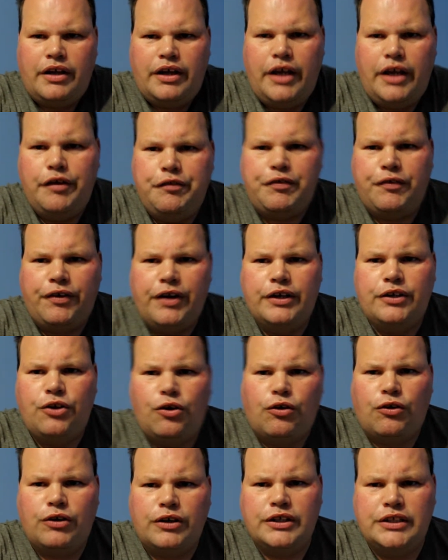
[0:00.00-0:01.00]
If you're
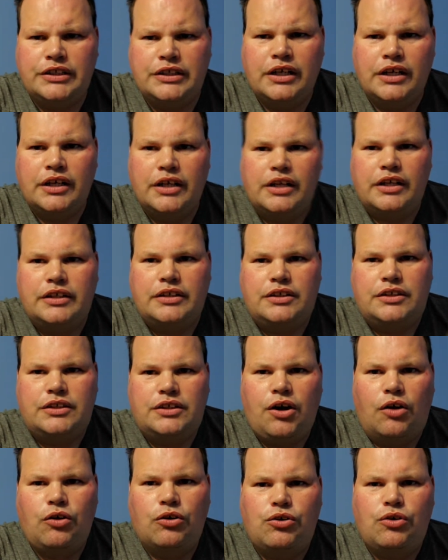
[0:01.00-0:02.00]
indoors,
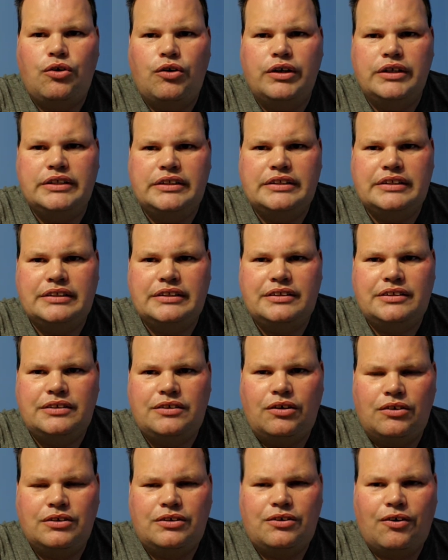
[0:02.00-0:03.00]
don't go
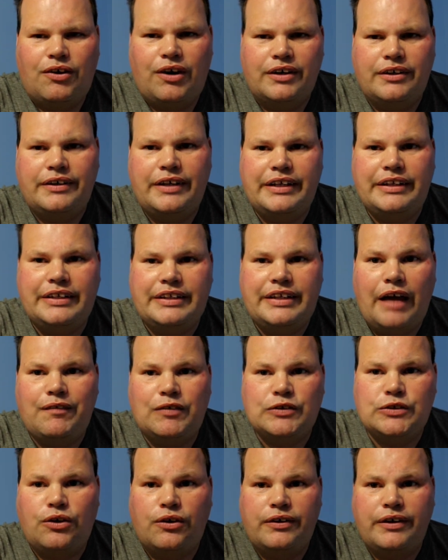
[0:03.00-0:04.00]
underneath the
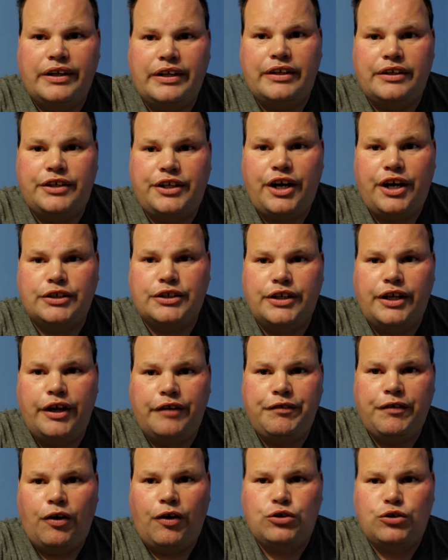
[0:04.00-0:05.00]
tables, go underneath the chairs.
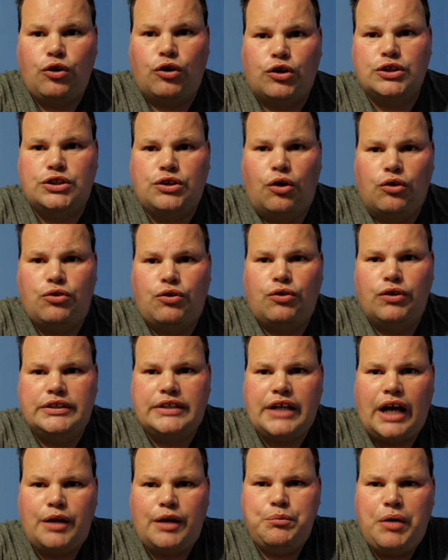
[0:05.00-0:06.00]
If you're outdoors, don't go
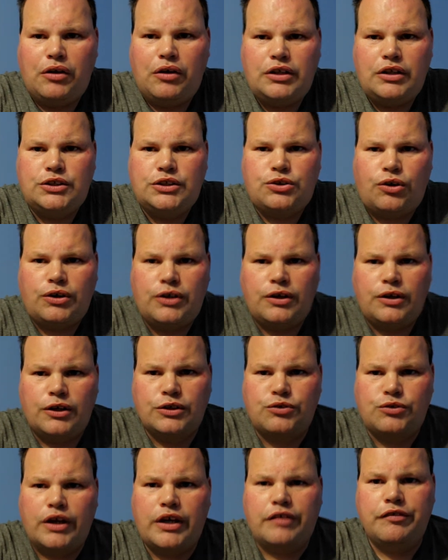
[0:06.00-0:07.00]
inside the buildings during an
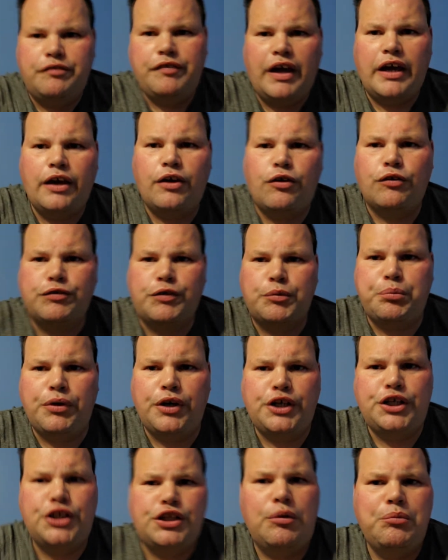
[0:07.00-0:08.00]
earthquake in Vancouver,
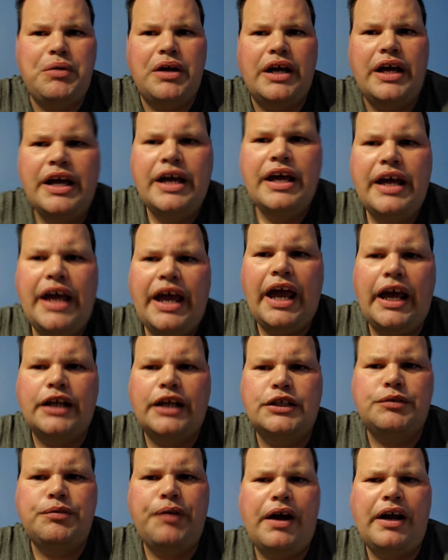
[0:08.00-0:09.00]
British Columbia, and the
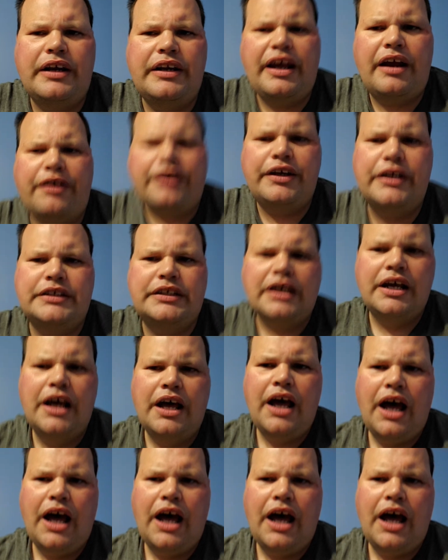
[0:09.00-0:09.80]
surrounding areas.